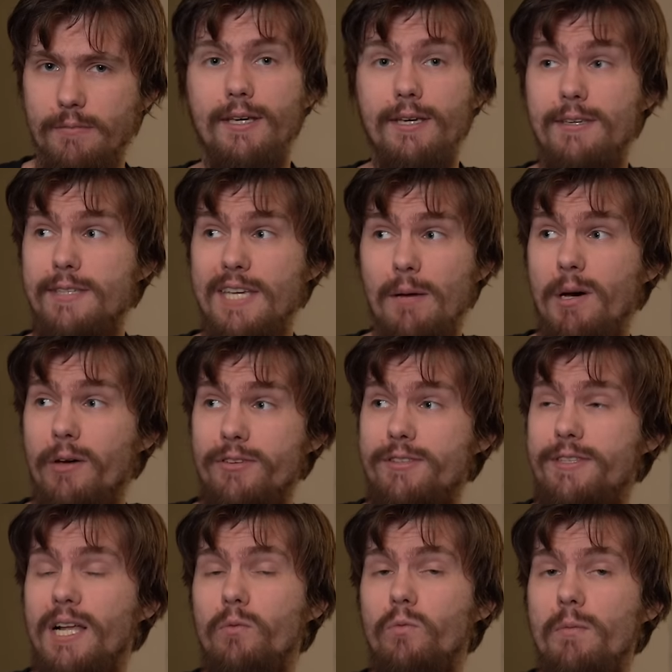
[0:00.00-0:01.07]
He somehow
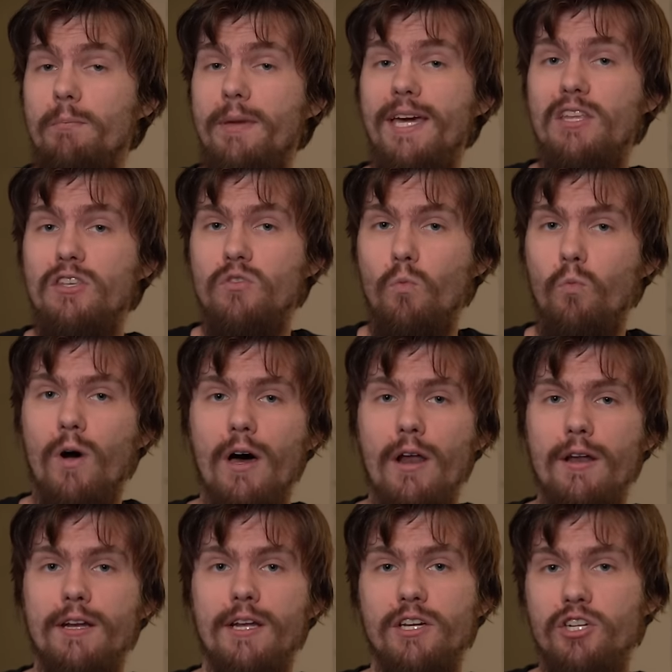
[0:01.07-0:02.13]
still remains one
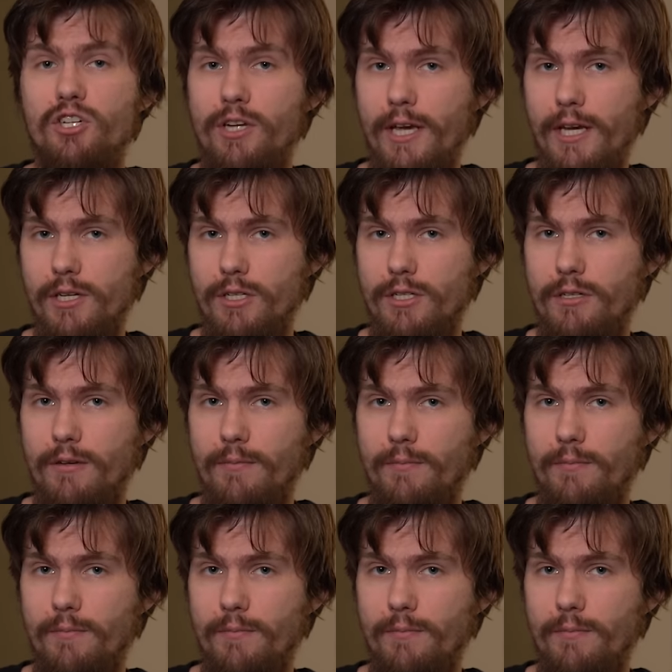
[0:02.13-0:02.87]
and unchanged.